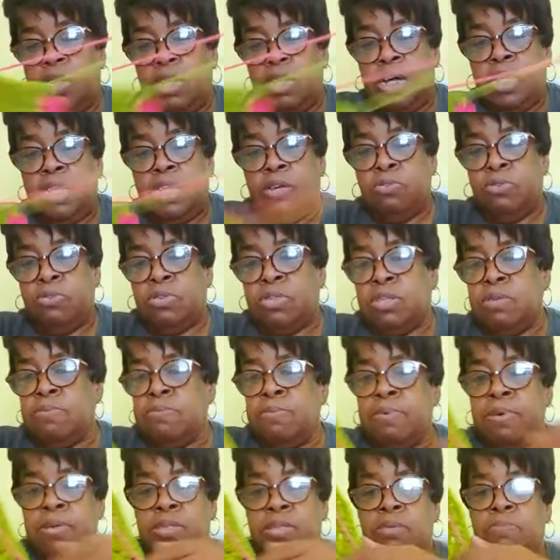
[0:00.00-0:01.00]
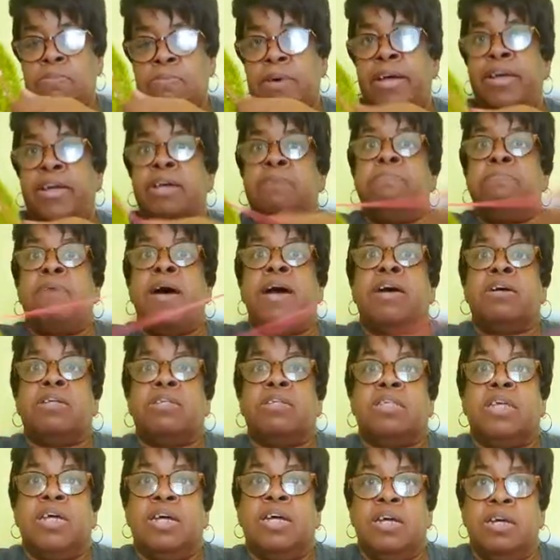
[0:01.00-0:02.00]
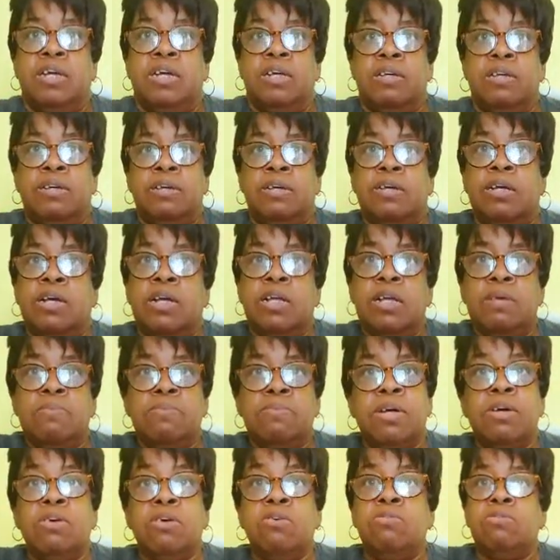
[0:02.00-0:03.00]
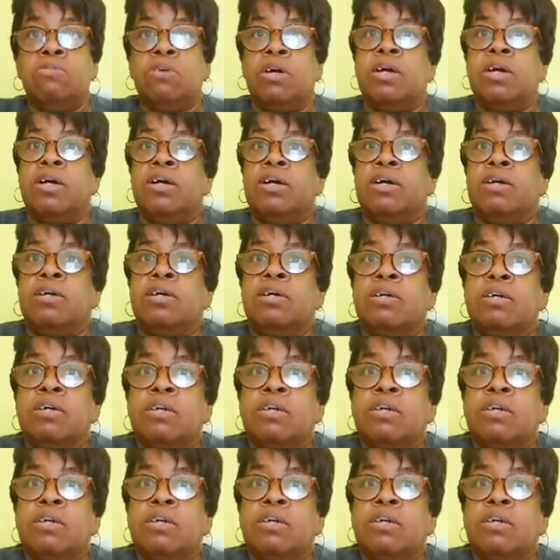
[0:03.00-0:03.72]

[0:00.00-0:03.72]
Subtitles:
And it was somebody in Pakistan. And I'm like, okay,